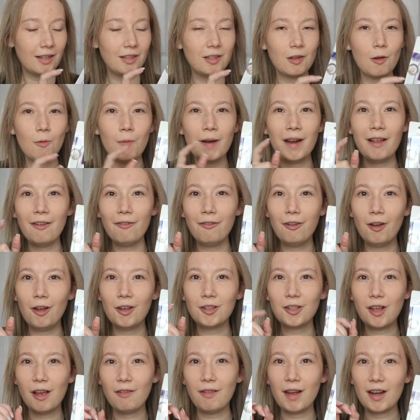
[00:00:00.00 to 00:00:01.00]
So when it
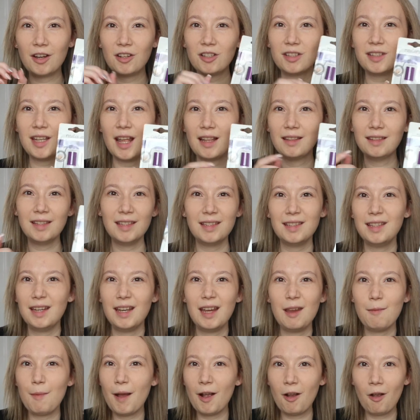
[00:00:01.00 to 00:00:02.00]
falls off, I just tend to
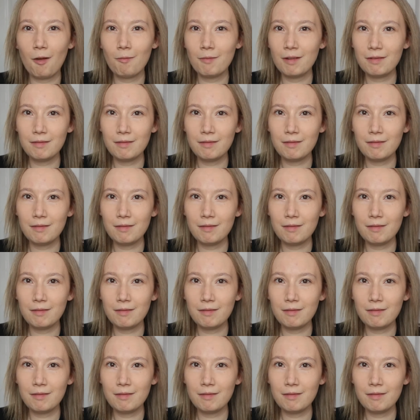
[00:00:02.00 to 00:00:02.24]
stick it back on